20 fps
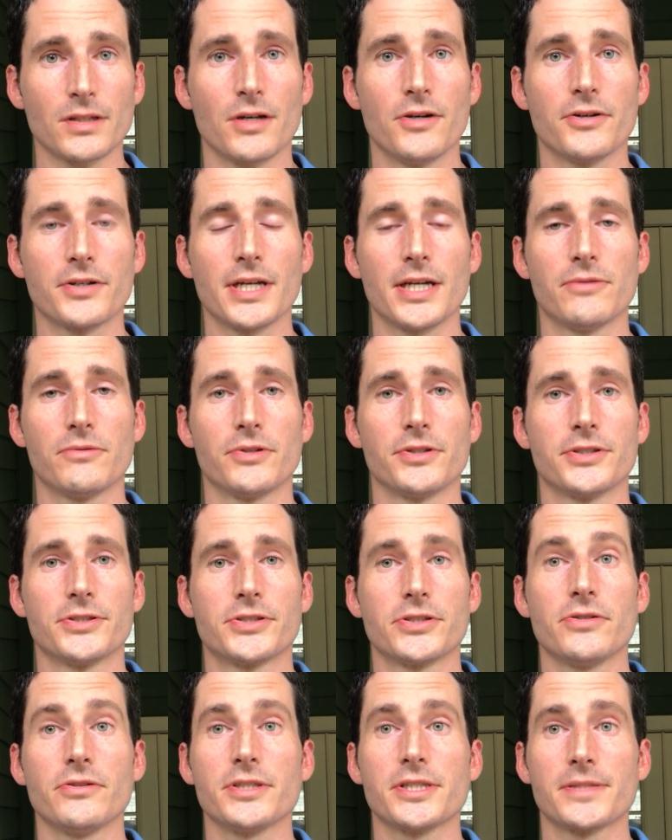Okay, well, the
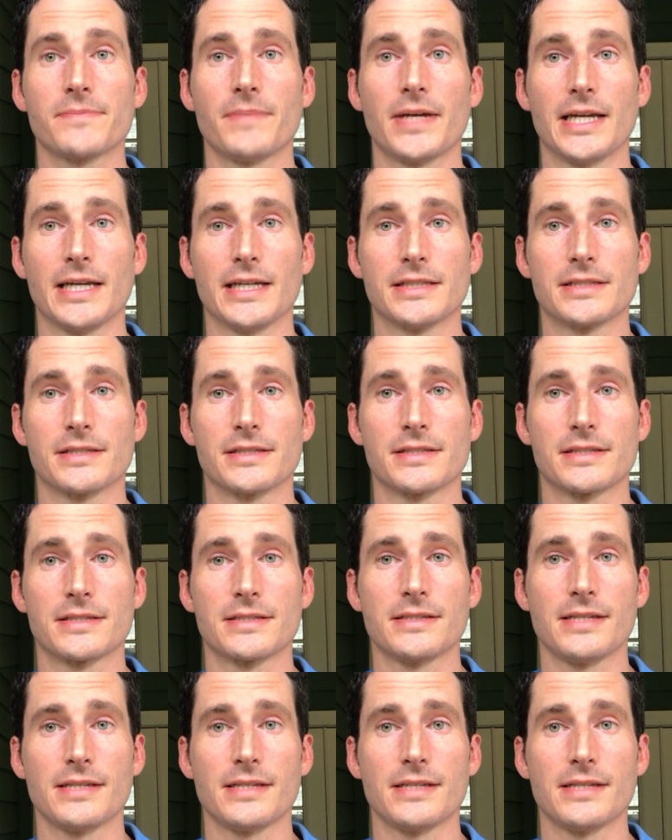Two of Spades is